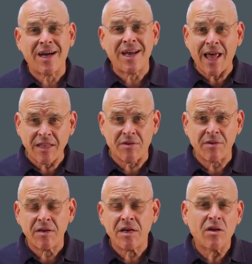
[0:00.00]
clutter.
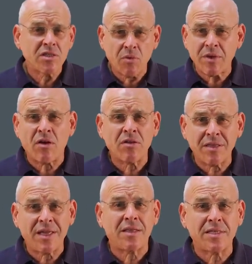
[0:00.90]
And also, we don't
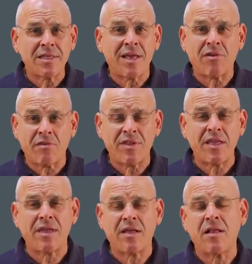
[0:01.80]
need this level of
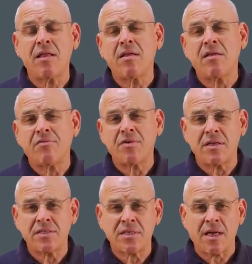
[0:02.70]
detail for
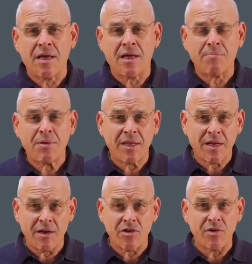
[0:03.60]
this uh, uh,
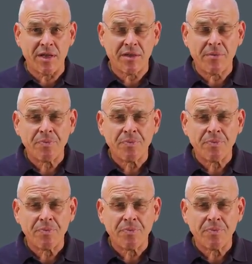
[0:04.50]
particular unit.